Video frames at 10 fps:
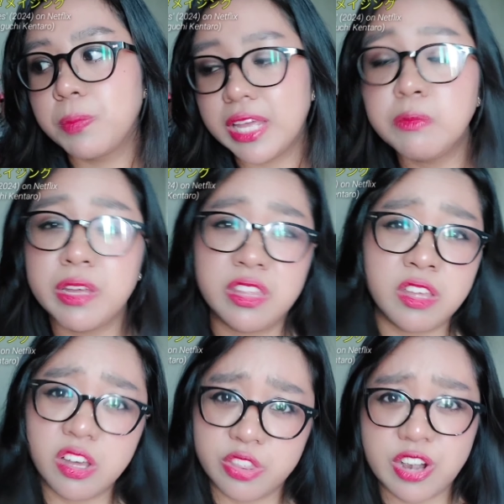played by
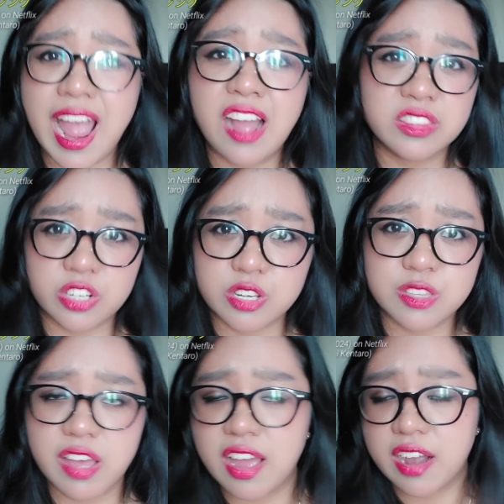the other
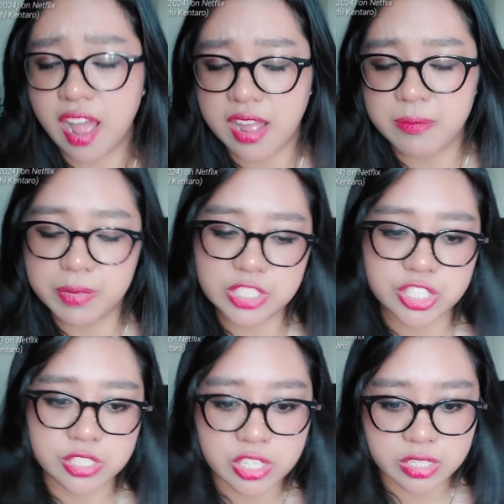actors that I
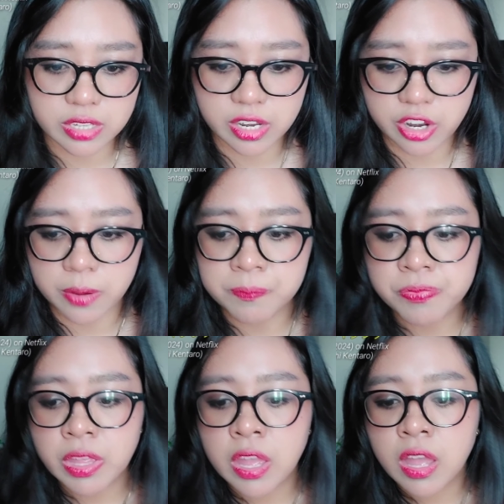mentioned earlier.
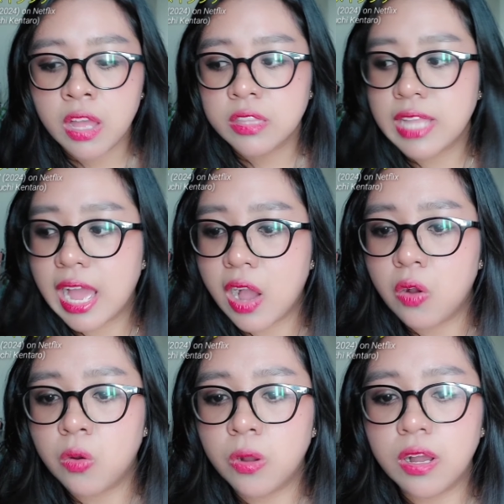
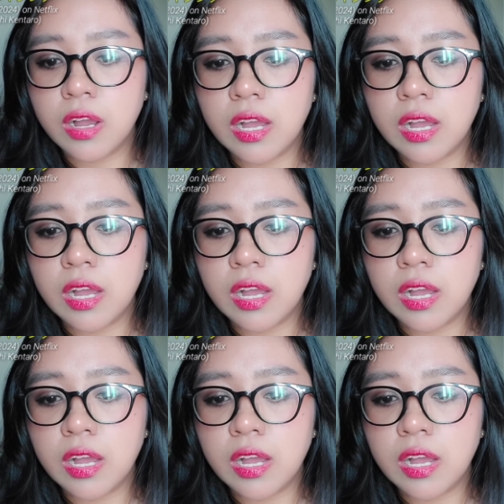Now,